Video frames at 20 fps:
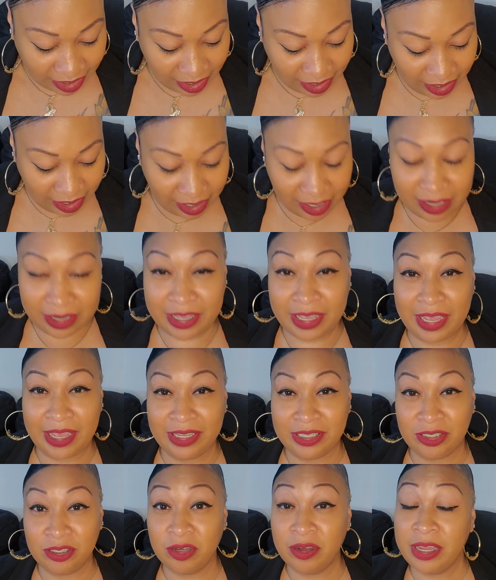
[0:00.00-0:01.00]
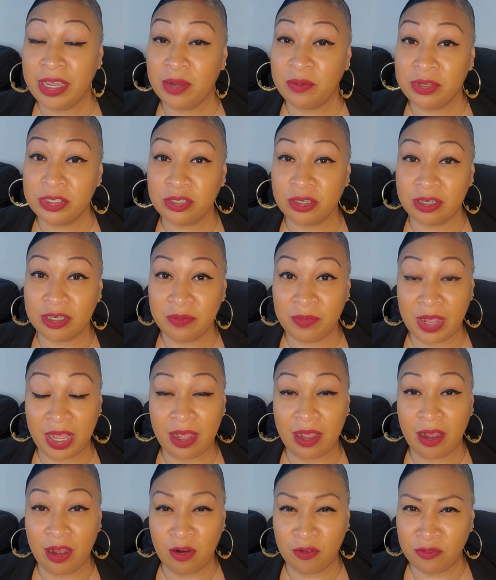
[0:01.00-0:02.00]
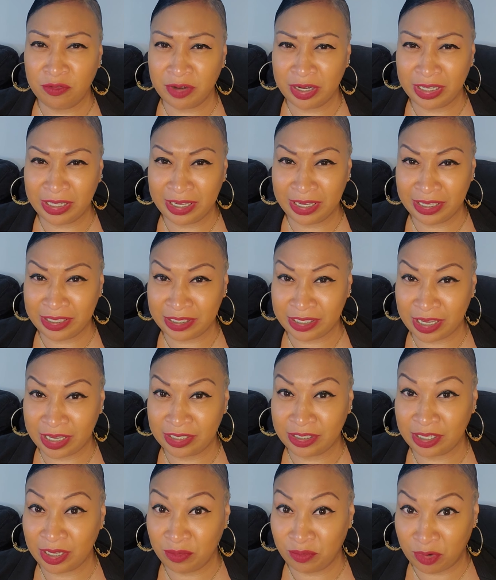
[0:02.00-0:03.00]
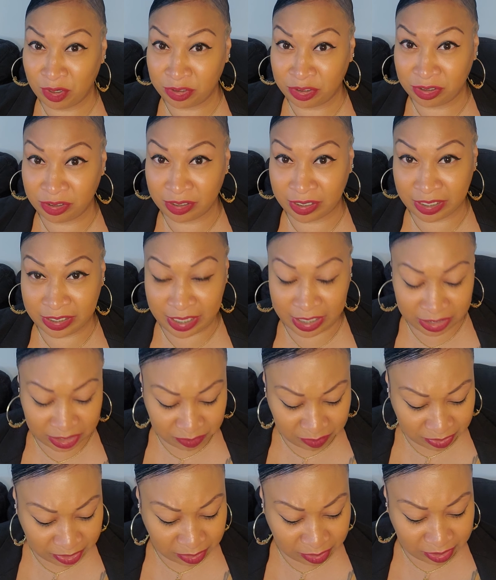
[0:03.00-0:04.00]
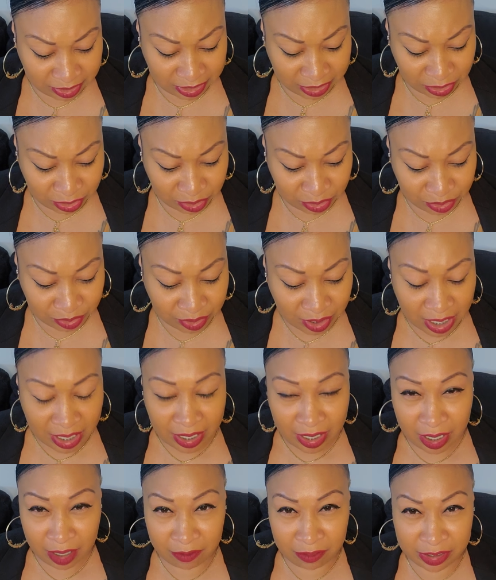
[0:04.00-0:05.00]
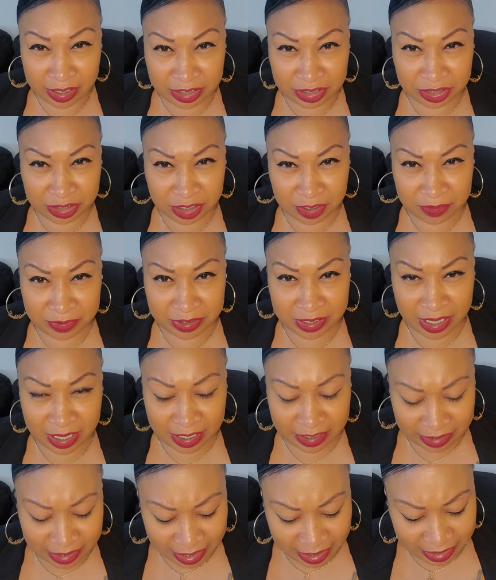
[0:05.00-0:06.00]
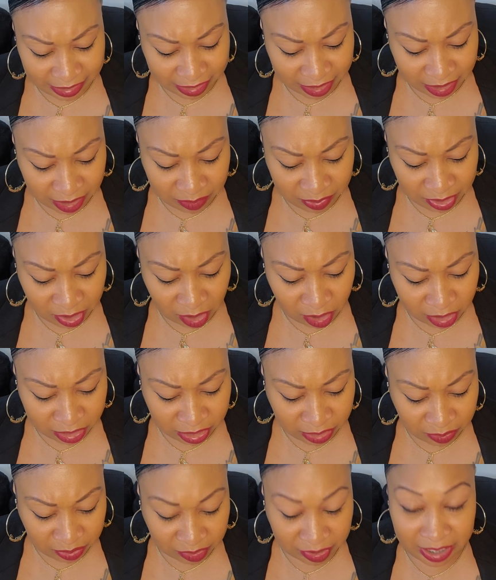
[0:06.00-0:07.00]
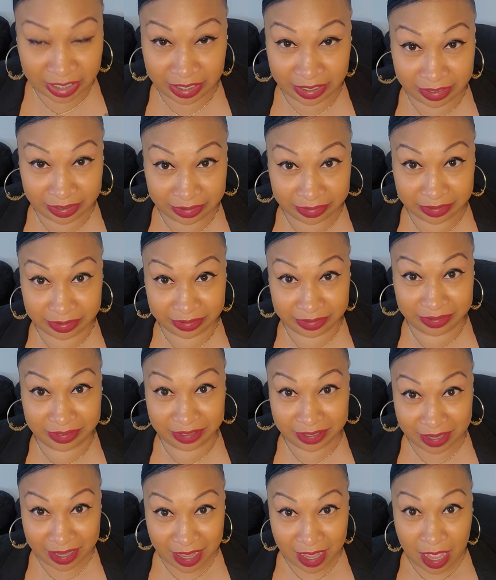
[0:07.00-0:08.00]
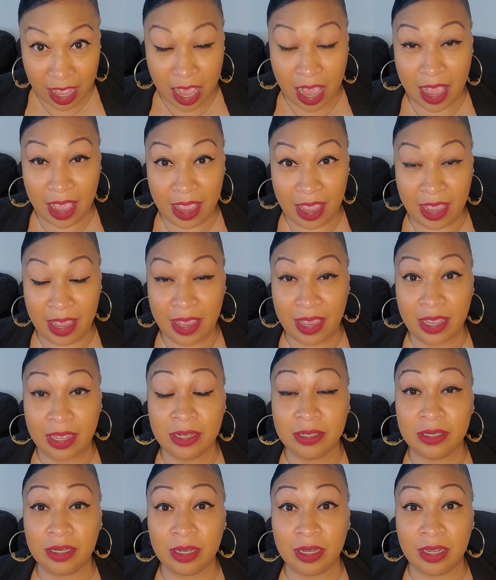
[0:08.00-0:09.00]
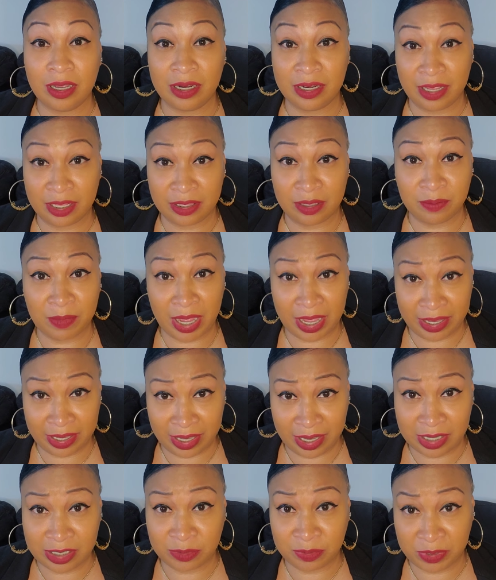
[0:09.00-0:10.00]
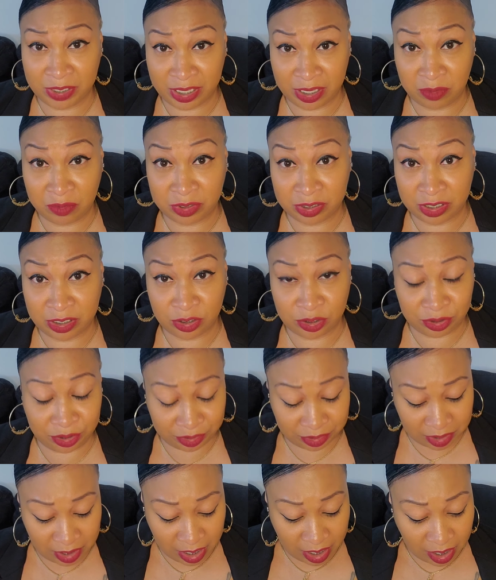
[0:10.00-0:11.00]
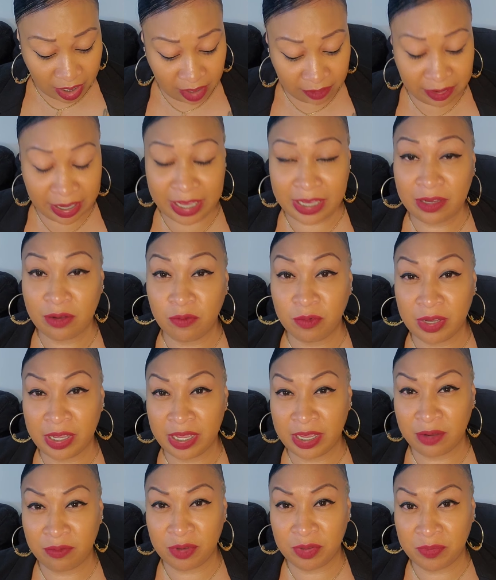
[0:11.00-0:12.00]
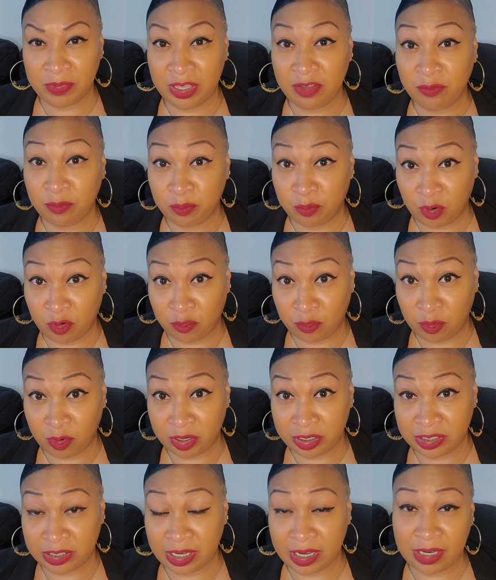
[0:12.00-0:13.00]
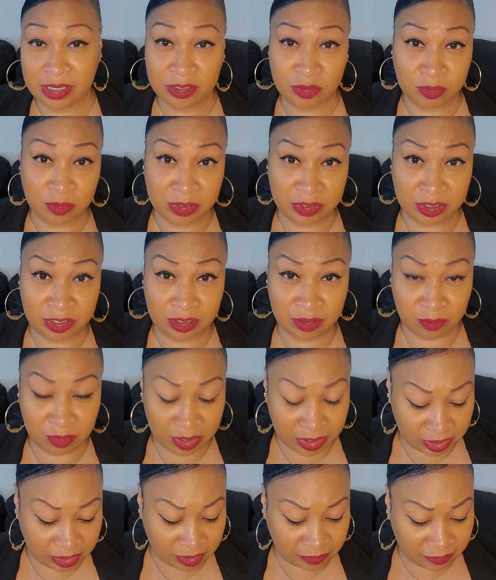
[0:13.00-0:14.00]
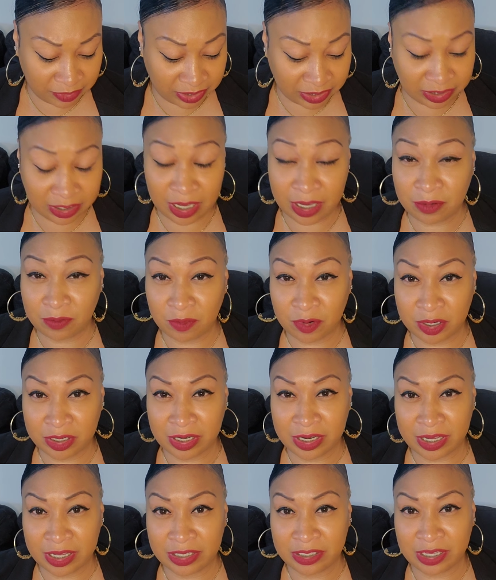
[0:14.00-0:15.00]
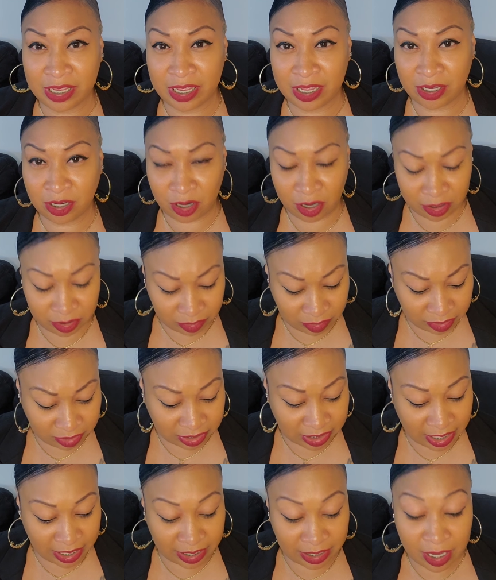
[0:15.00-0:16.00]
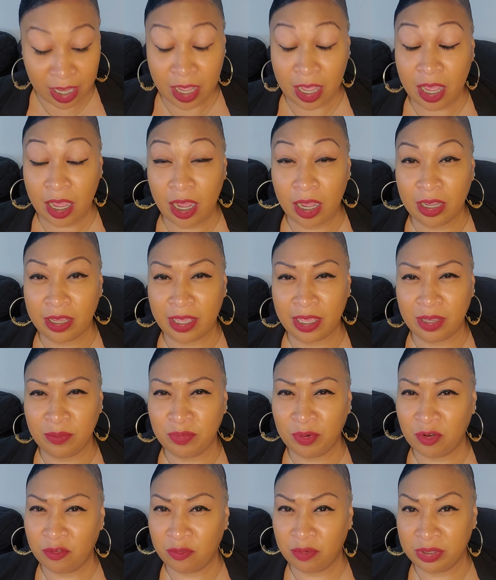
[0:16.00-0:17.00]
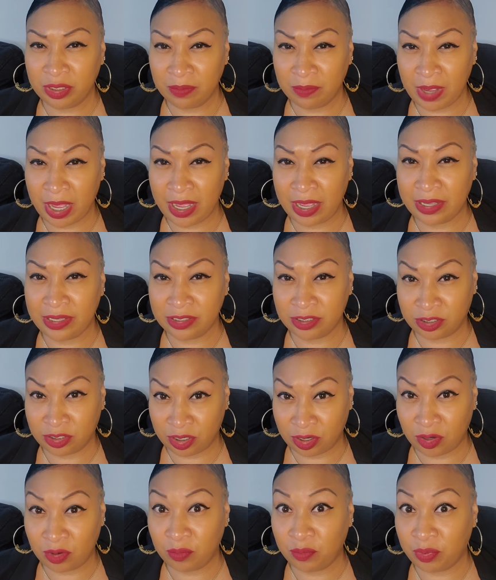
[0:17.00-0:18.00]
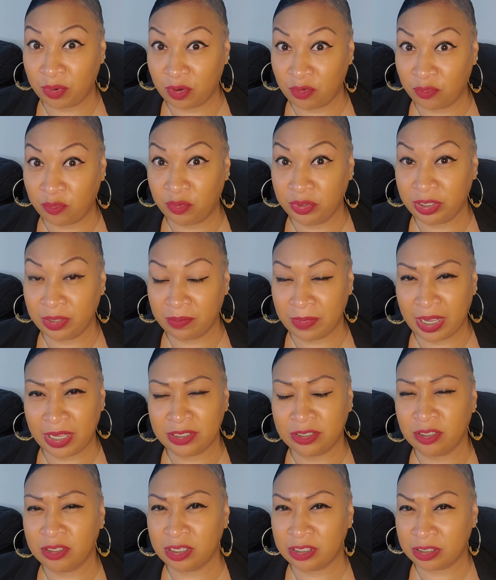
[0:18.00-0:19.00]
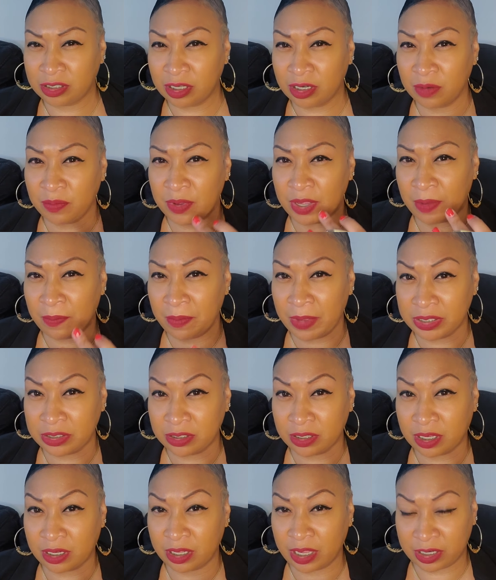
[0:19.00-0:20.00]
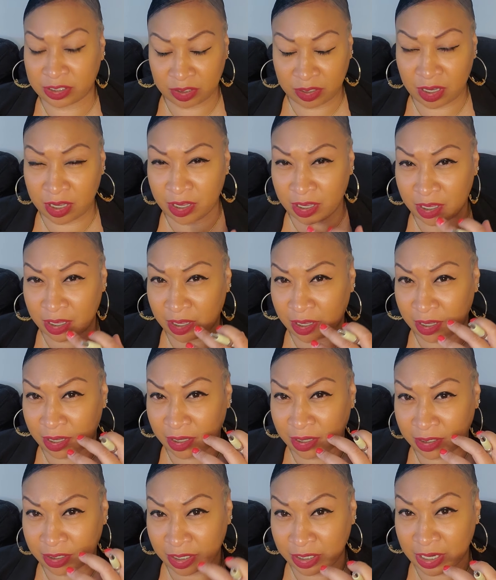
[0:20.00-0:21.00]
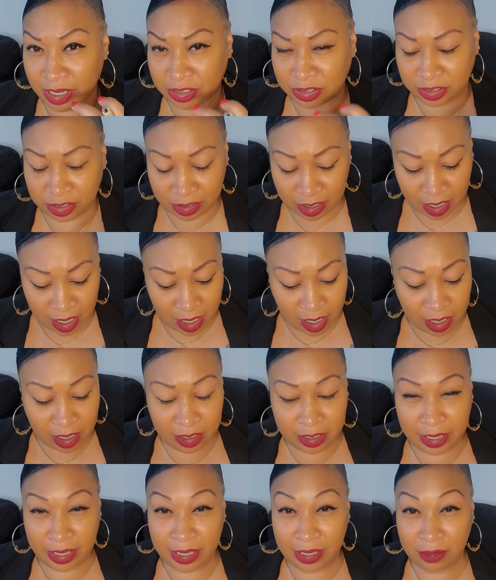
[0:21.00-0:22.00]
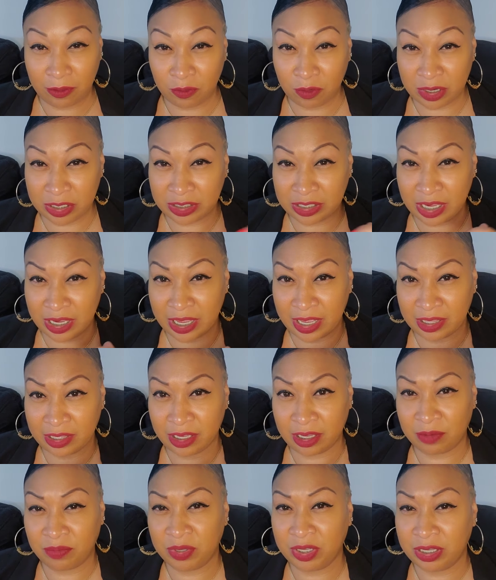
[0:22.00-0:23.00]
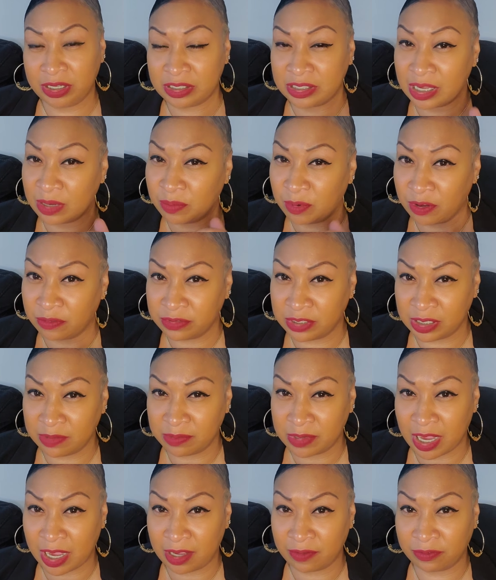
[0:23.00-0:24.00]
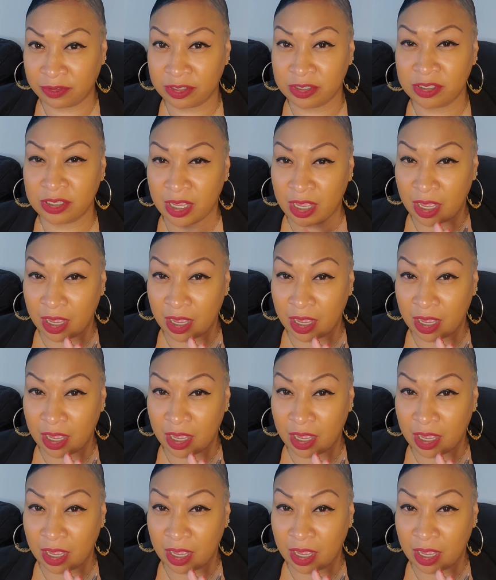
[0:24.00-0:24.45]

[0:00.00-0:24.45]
Okay, so here we're talking about a really intense emotional connection between these two. A relationship is that is going to be hard to break. And let the mind games begin with these two. All right, well, here we meet both water signs. One is a fixed sign, one is a cardinal sign. Okay, both with the minds though, both with the minds. So this is gonna be a mental connection, okay, once they get there, because they're both deep divers.